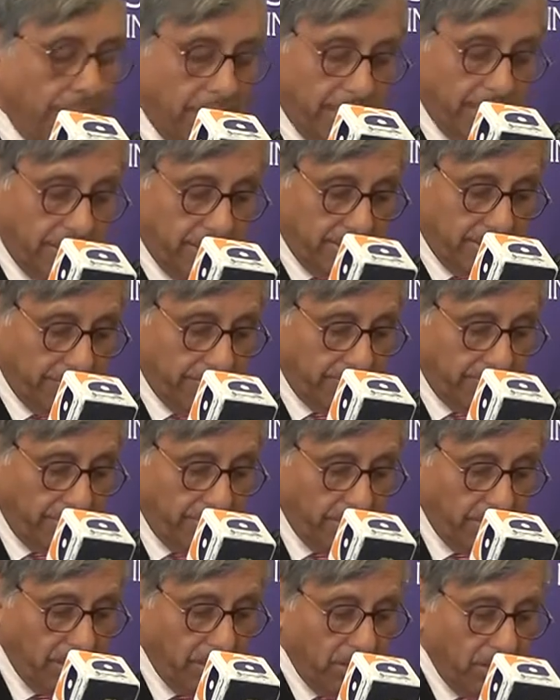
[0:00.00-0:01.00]
mind.
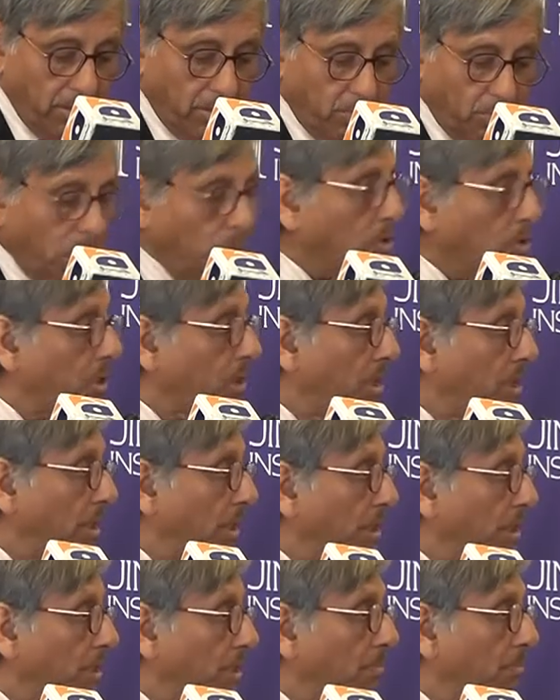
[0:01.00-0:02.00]
Water
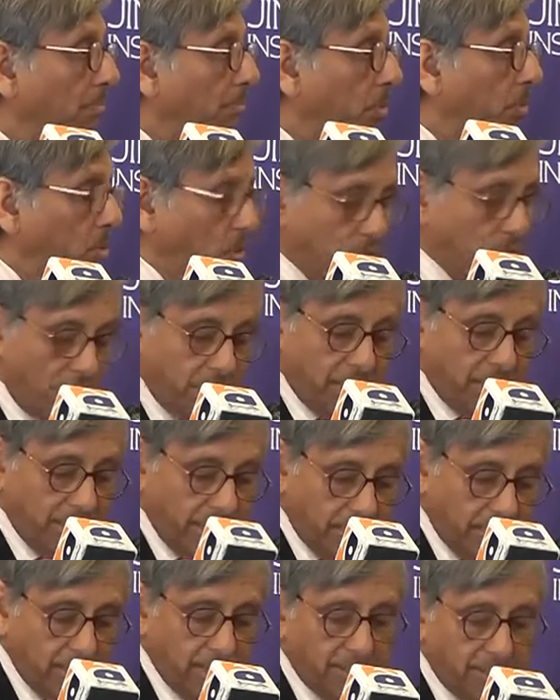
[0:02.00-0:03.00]
is a most
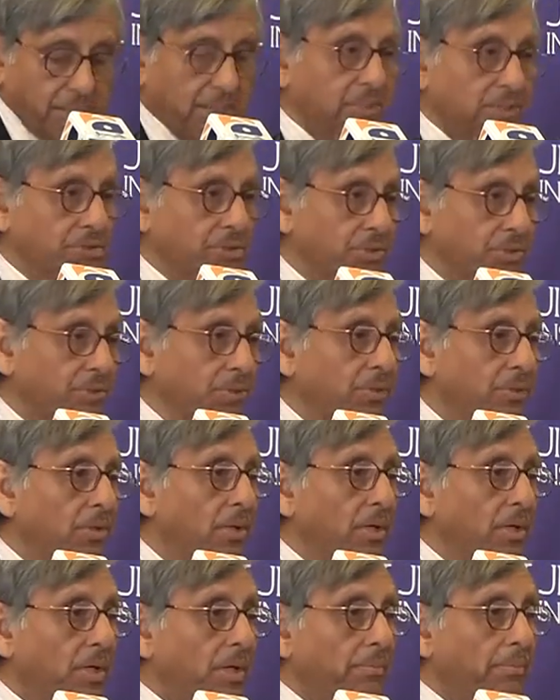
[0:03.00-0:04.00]
serious issue
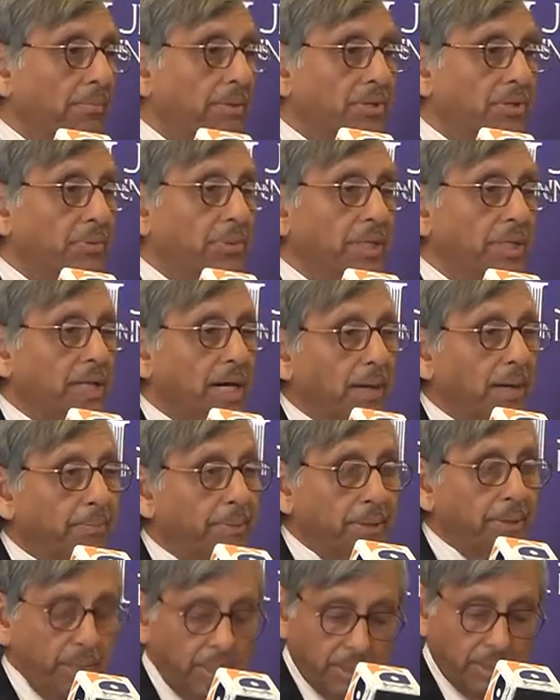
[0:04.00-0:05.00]
between
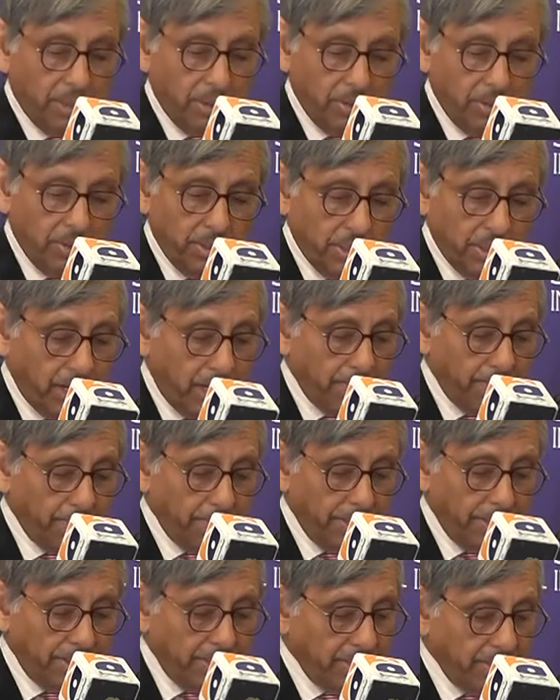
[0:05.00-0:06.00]
upper and lower
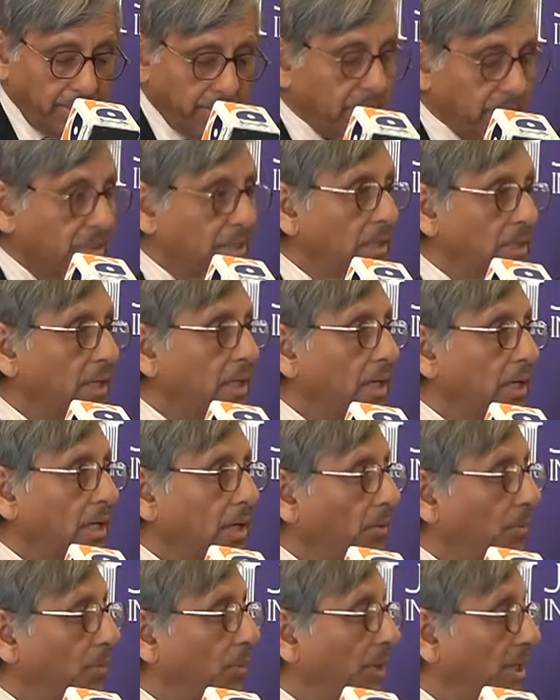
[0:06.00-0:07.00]
riparians,
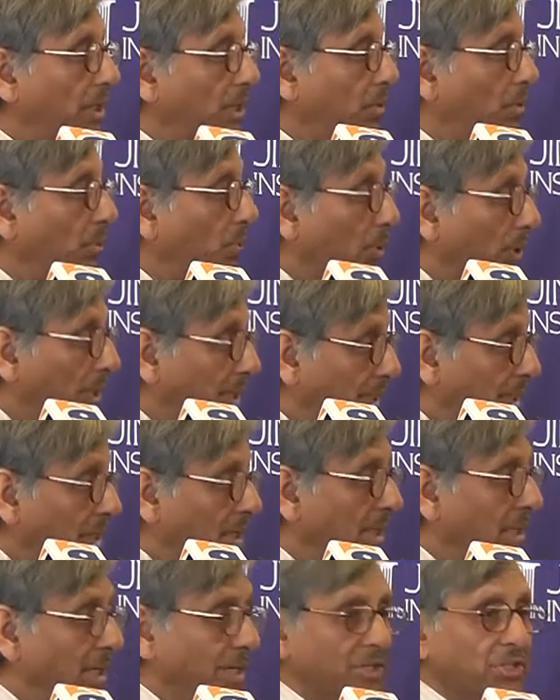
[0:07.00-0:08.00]
whether
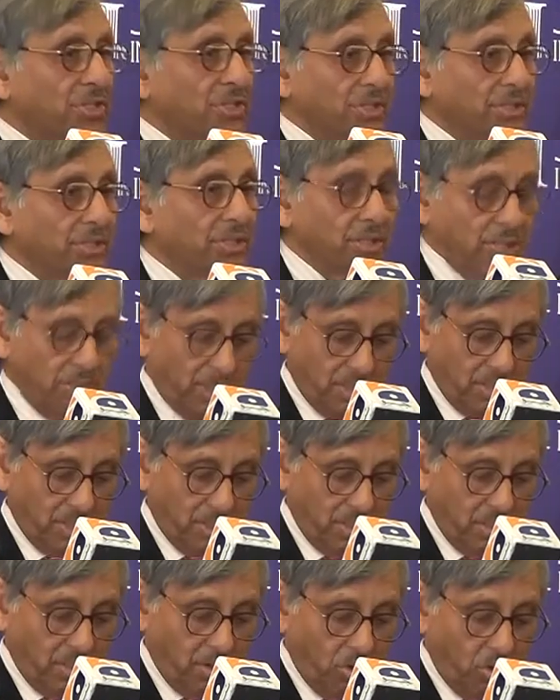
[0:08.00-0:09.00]
within nations
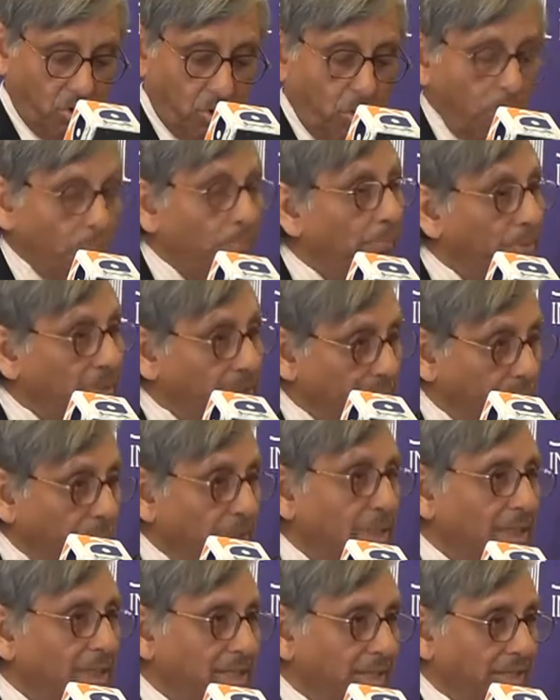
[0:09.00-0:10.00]
or
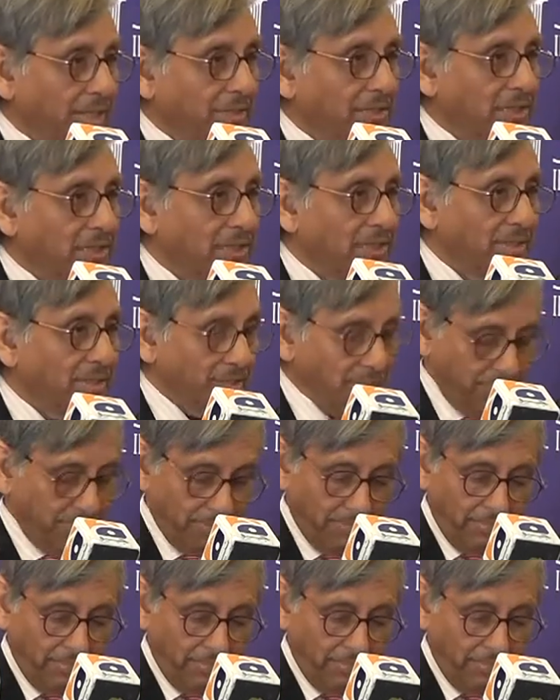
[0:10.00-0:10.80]
between nations.